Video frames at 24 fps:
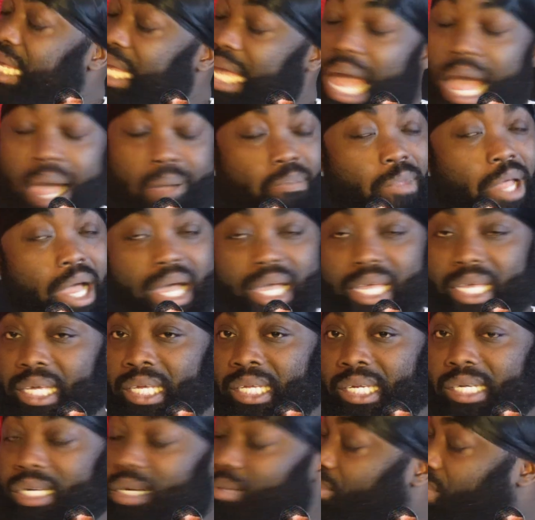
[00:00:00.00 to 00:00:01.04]
I'm not
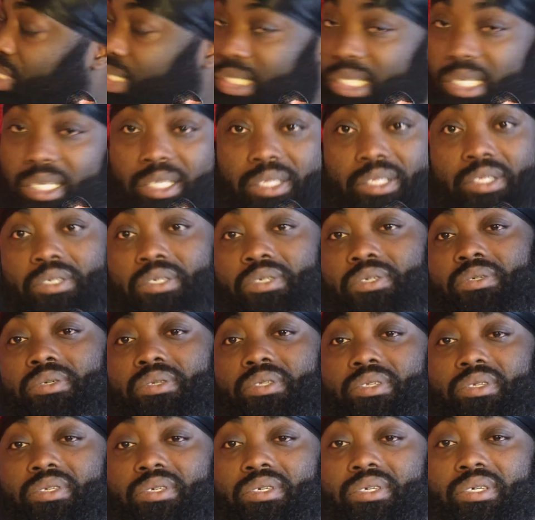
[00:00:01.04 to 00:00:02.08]
hating, I'm just telling the
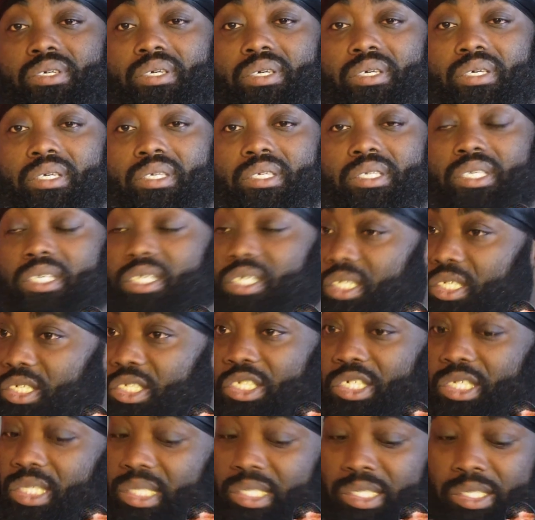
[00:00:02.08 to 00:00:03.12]
truth. Chelsea
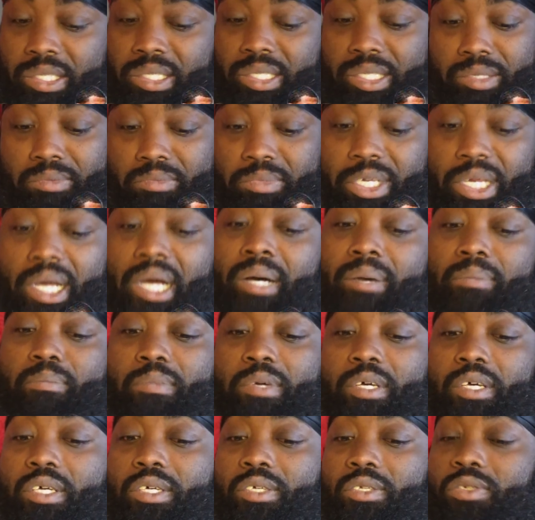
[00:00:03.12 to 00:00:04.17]
should literally be up
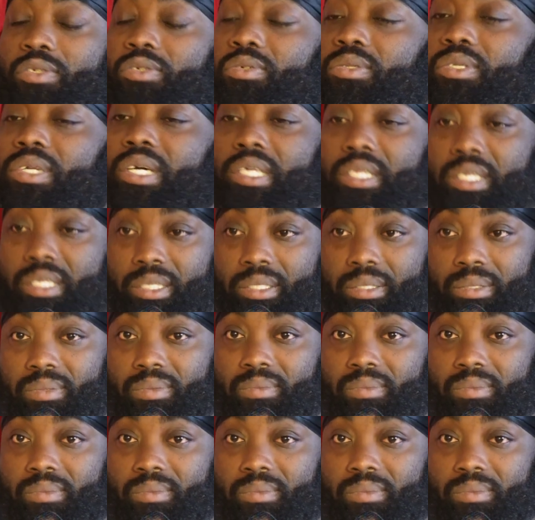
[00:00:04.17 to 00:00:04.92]
2-0.